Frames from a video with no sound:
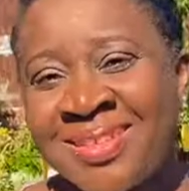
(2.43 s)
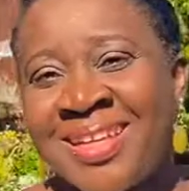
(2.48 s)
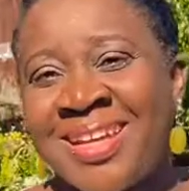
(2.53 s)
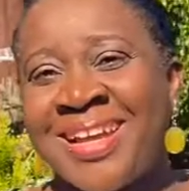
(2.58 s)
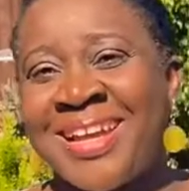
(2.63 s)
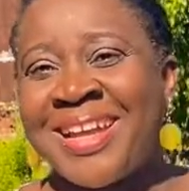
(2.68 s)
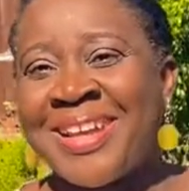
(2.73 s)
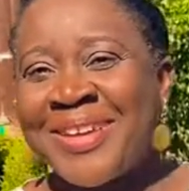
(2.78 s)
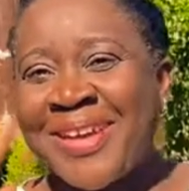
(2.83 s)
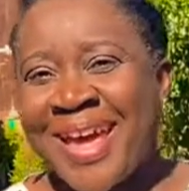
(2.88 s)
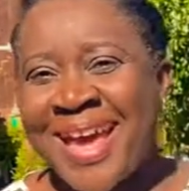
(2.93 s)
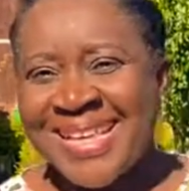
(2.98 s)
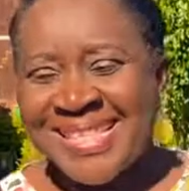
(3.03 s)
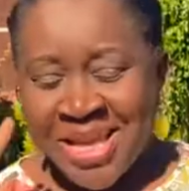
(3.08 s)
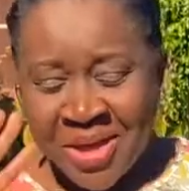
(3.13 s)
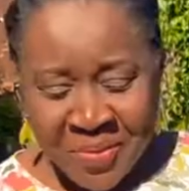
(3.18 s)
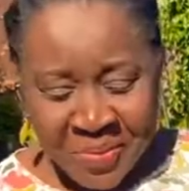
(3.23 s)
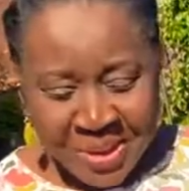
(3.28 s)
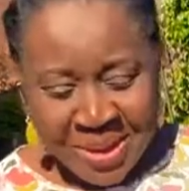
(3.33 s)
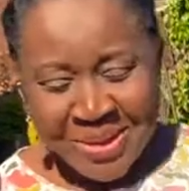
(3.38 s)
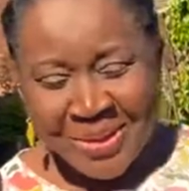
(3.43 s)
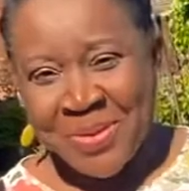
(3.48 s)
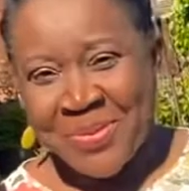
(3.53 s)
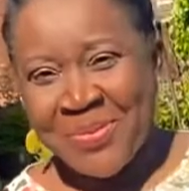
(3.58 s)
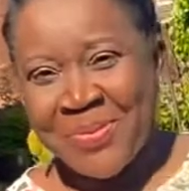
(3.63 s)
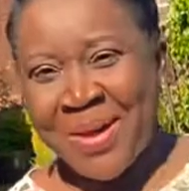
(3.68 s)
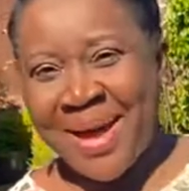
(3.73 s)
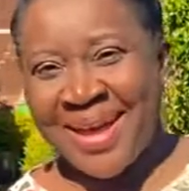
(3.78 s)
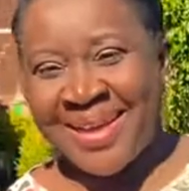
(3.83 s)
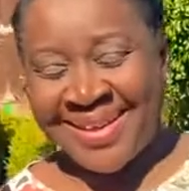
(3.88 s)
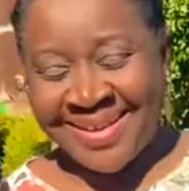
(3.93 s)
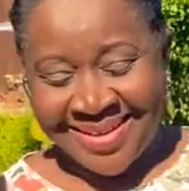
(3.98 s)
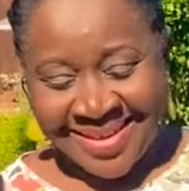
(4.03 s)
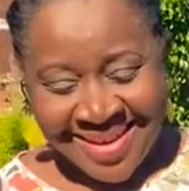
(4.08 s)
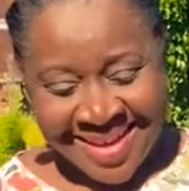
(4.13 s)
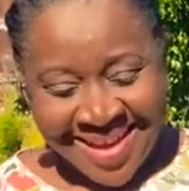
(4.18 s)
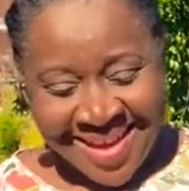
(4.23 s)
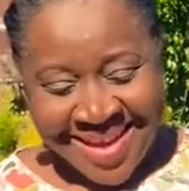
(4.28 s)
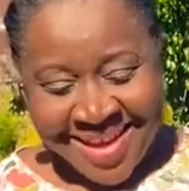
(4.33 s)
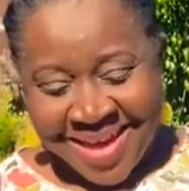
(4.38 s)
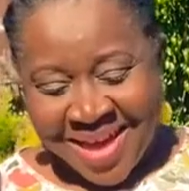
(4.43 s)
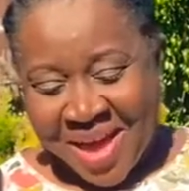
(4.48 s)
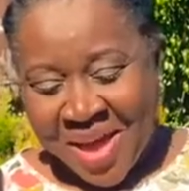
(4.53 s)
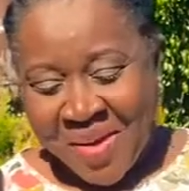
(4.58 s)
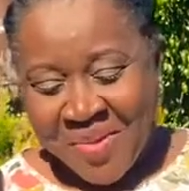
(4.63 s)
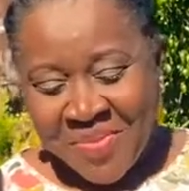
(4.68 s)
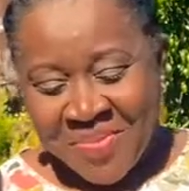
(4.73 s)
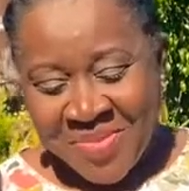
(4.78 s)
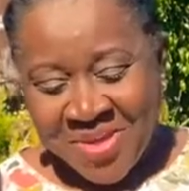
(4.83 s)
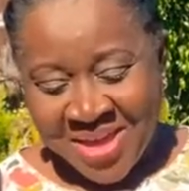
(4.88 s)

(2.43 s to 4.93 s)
Hello guys and welcome back. I